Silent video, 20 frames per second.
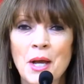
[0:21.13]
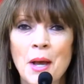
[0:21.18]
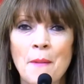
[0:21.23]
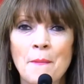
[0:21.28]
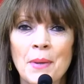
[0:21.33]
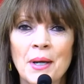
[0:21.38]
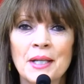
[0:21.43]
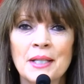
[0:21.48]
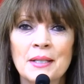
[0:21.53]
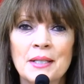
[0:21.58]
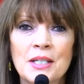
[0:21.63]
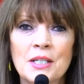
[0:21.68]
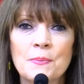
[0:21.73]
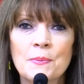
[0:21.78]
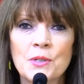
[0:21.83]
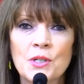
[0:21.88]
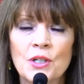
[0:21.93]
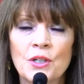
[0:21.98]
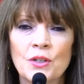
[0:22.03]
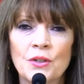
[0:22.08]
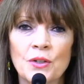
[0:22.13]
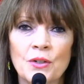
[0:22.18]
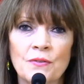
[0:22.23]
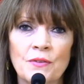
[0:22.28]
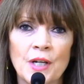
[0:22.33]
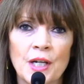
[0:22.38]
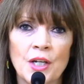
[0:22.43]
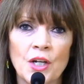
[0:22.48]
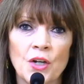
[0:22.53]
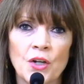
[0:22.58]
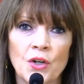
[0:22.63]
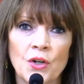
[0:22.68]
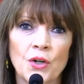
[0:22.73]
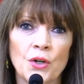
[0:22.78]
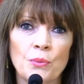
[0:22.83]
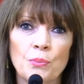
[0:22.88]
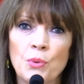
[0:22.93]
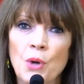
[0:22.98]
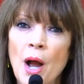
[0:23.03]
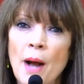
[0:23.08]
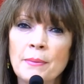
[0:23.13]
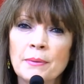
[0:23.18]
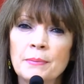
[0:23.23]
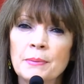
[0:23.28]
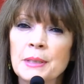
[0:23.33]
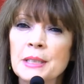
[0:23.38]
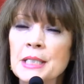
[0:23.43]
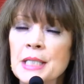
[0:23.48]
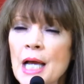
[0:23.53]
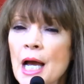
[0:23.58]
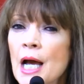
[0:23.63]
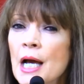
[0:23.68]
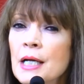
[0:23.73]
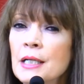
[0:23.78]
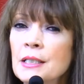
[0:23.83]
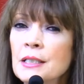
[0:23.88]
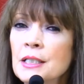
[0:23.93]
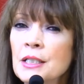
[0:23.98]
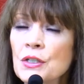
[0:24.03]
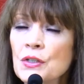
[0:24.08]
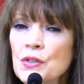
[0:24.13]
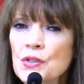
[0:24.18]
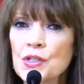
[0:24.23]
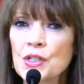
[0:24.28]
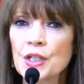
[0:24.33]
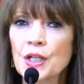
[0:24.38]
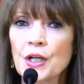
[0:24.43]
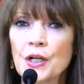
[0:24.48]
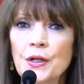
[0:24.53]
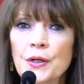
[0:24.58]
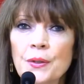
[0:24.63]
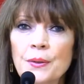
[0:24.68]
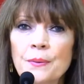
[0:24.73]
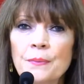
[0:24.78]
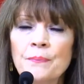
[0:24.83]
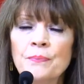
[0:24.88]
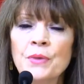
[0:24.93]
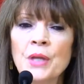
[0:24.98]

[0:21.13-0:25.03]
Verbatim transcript: but this particular event occurred probably 10 years ago,